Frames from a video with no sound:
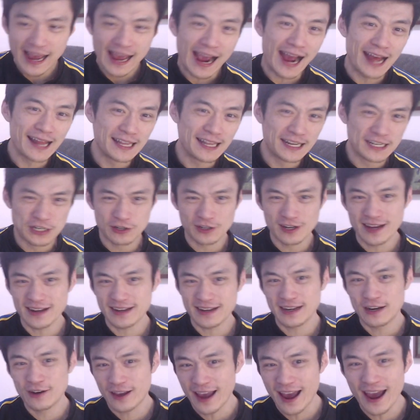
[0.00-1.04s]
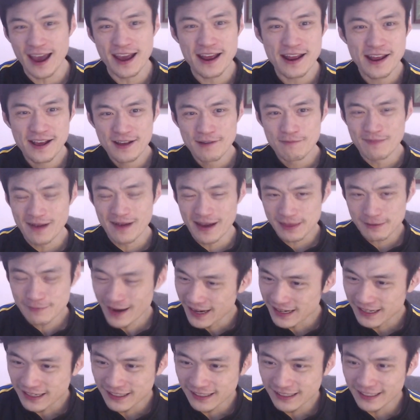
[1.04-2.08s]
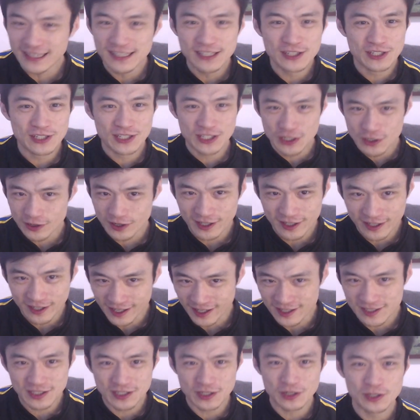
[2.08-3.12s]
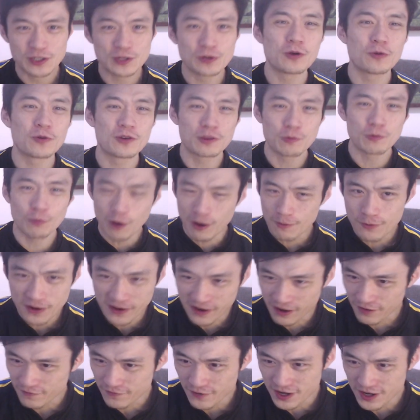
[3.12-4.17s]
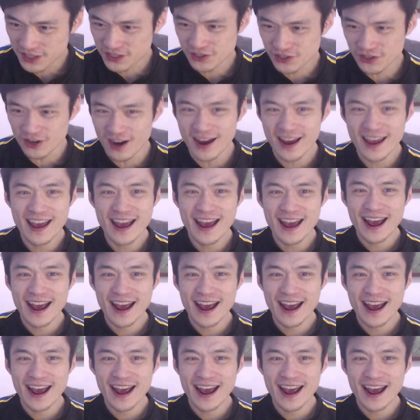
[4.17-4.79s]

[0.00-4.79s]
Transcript: and then you're like, okay, mathematically you can still do it with 1 more converted try.